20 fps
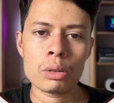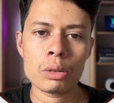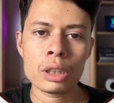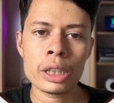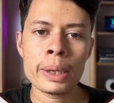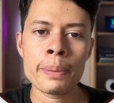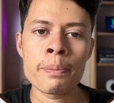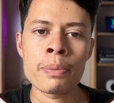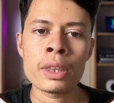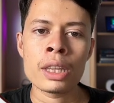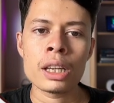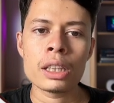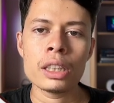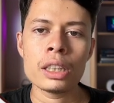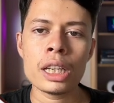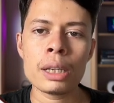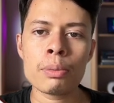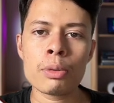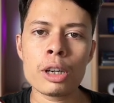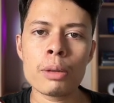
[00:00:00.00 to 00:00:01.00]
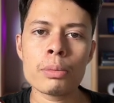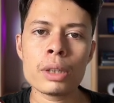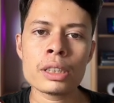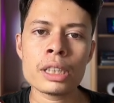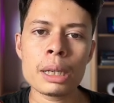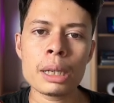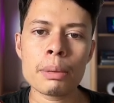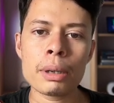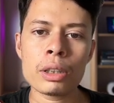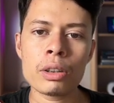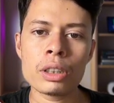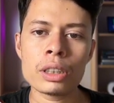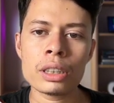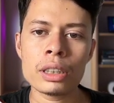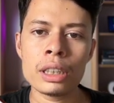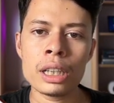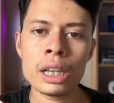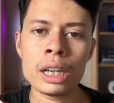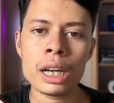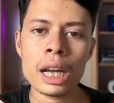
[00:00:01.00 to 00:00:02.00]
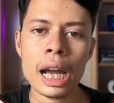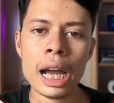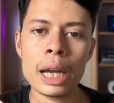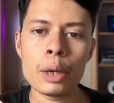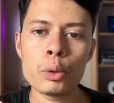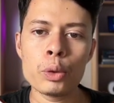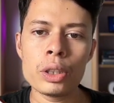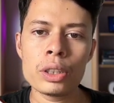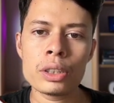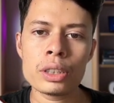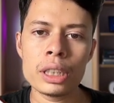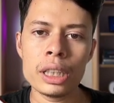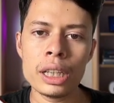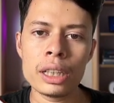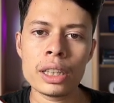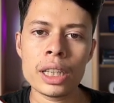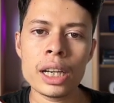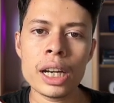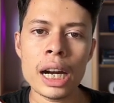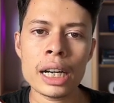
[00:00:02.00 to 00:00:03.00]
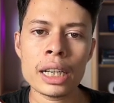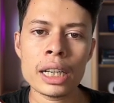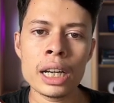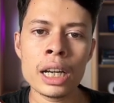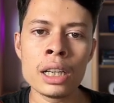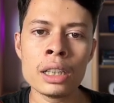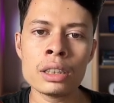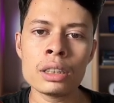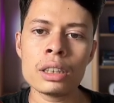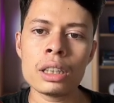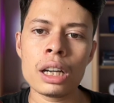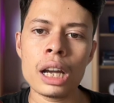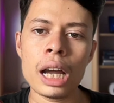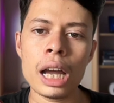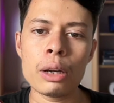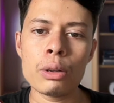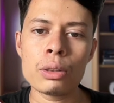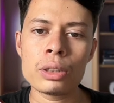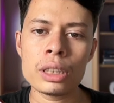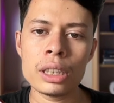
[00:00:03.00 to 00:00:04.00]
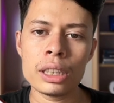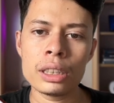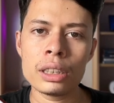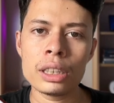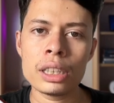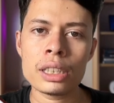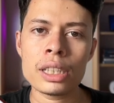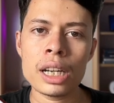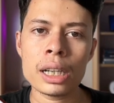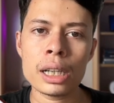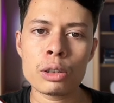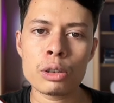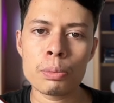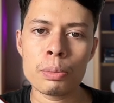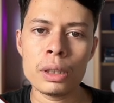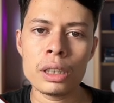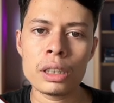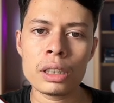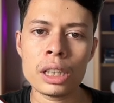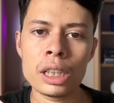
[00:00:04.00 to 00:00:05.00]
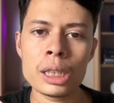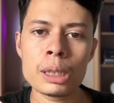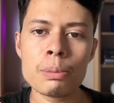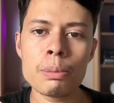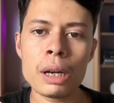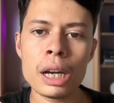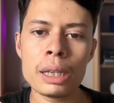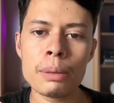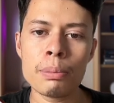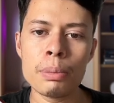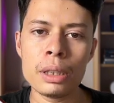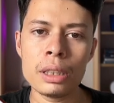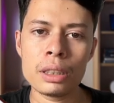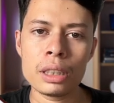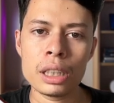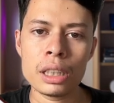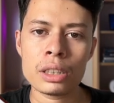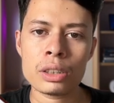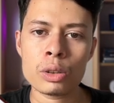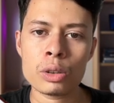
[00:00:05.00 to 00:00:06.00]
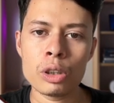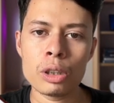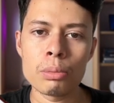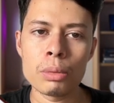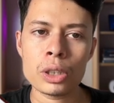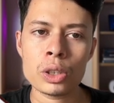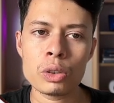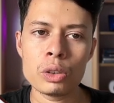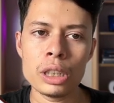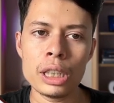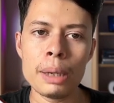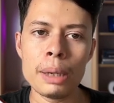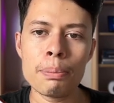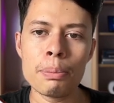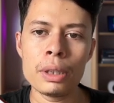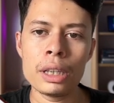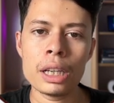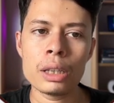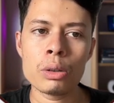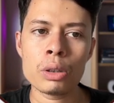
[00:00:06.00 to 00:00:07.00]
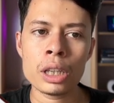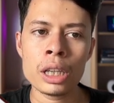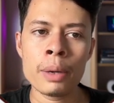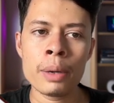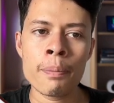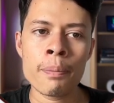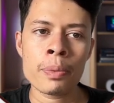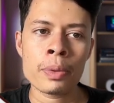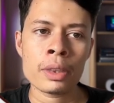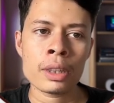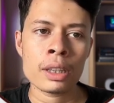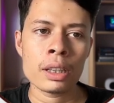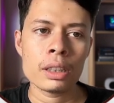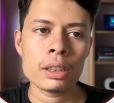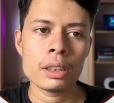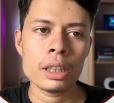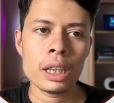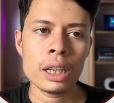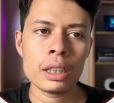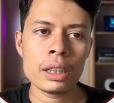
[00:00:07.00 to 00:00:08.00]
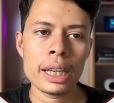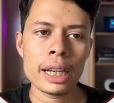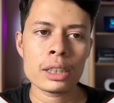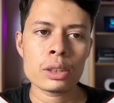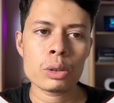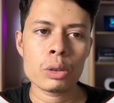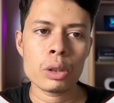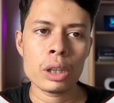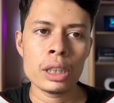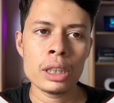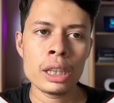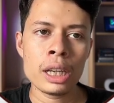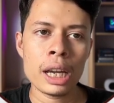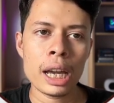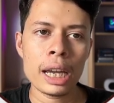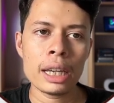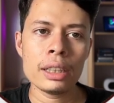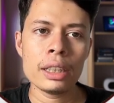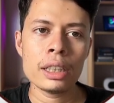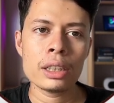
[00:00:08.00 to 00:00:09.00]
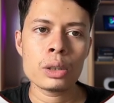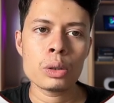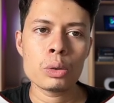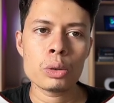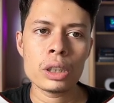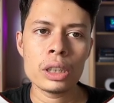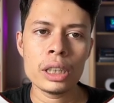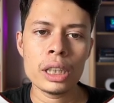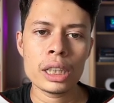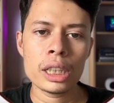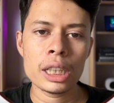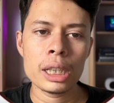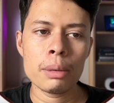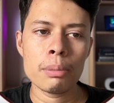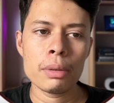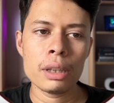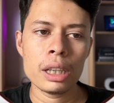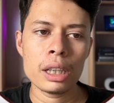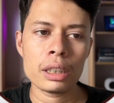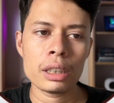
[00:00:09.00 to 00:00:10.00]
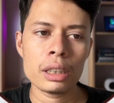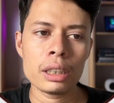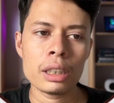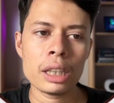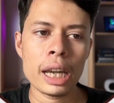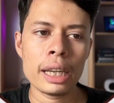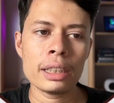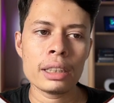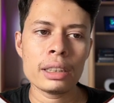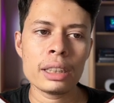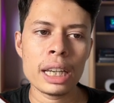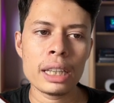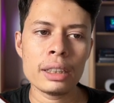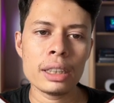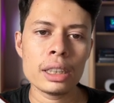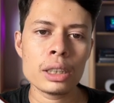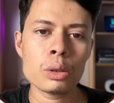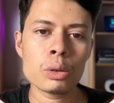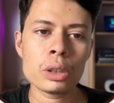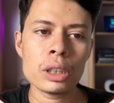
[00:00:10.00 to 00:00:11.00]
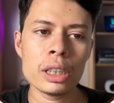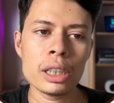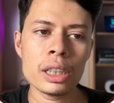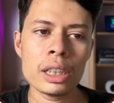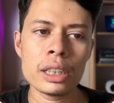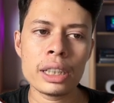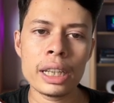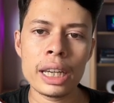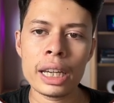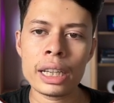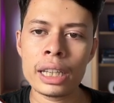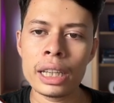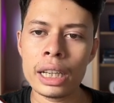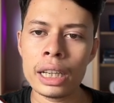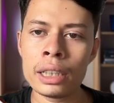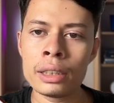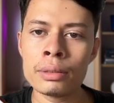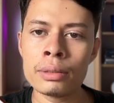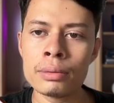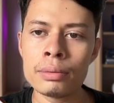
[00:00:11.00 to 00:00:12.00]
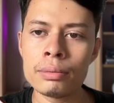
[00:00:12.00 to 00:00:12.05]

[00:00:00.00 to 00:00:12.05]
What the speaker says: Okay, then from the server container I will send the data. I will send this data to Pinterest by Pinterest conversion API. Okay, then that's why I need to create a tag here.